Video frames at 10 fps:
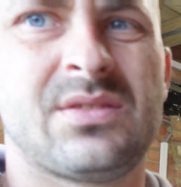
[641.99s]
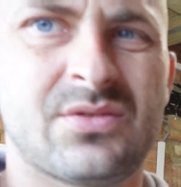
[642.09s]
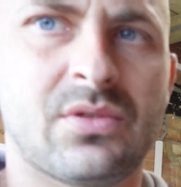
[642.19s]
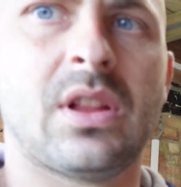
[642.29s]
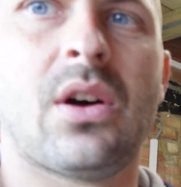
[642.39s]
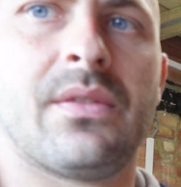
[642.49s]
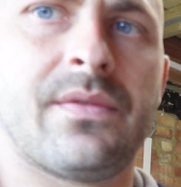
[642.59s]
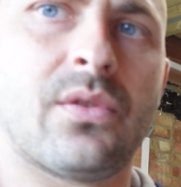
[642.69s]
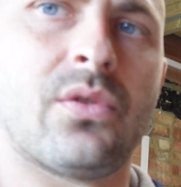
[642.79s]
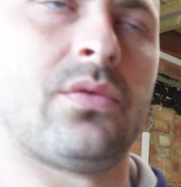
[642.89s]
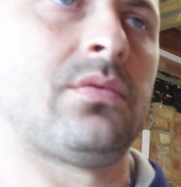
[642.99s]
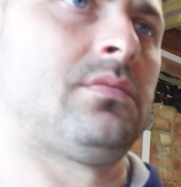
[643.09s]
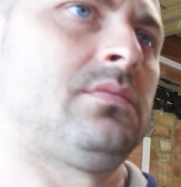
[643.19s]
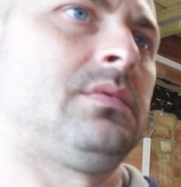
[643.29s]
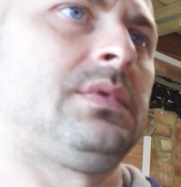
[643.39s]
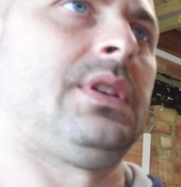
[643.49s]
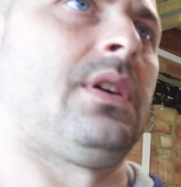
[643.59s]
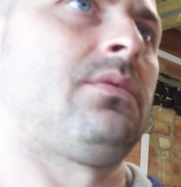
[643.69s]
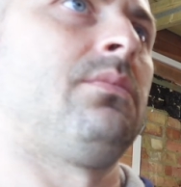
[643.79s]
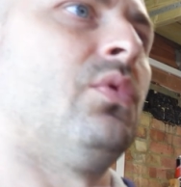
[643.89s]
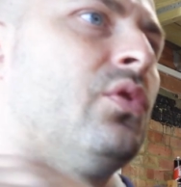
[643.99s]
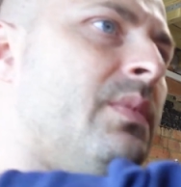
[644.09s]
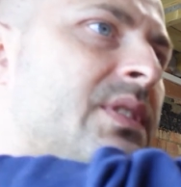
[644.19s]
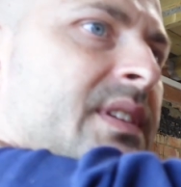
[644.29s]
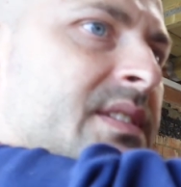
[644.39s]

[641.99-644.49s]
to allow it for, you know, movement,